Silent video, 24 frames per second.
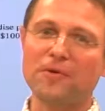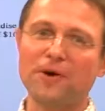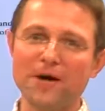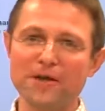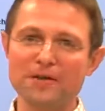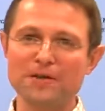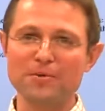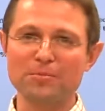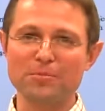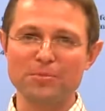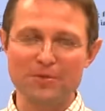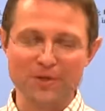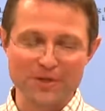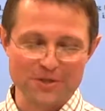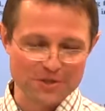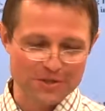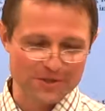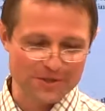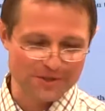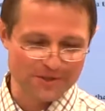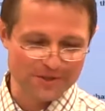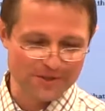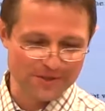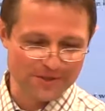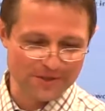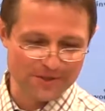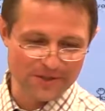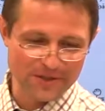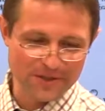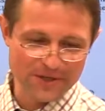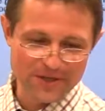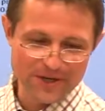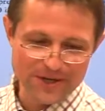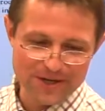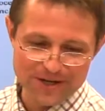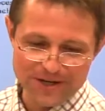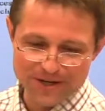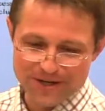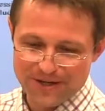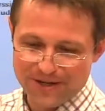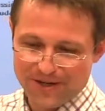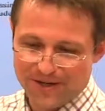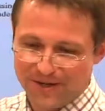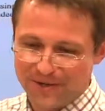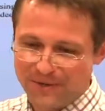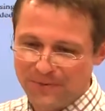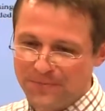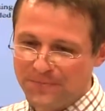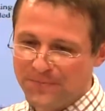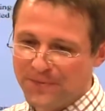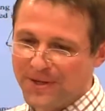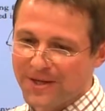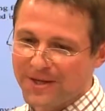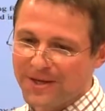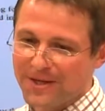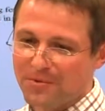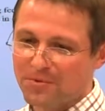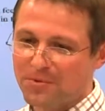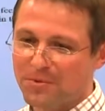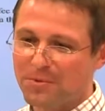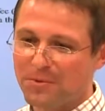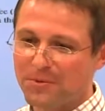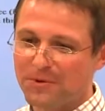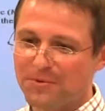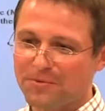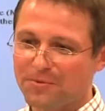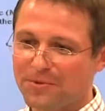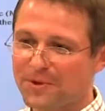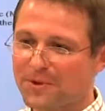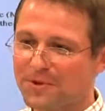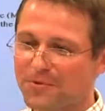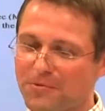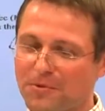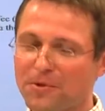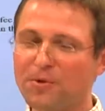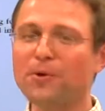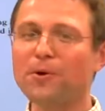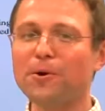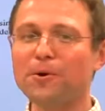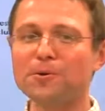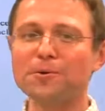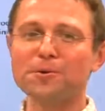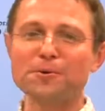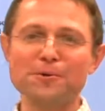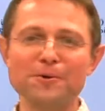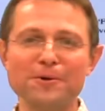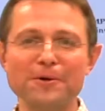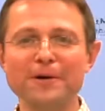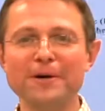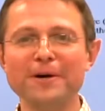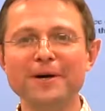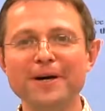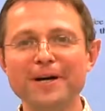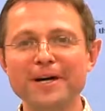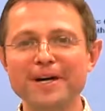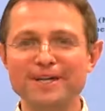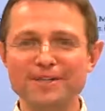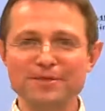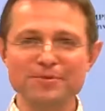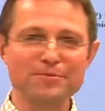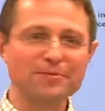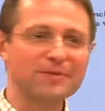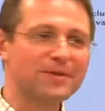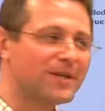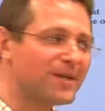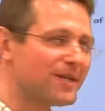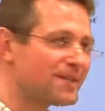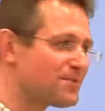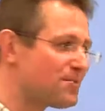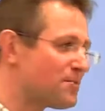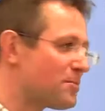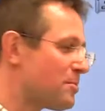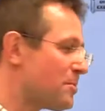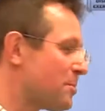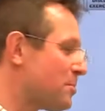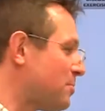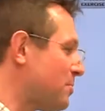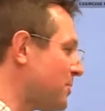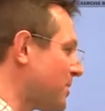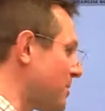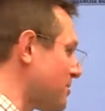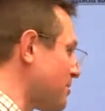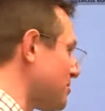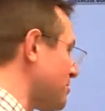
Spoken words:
other pressures that we go through as we prepare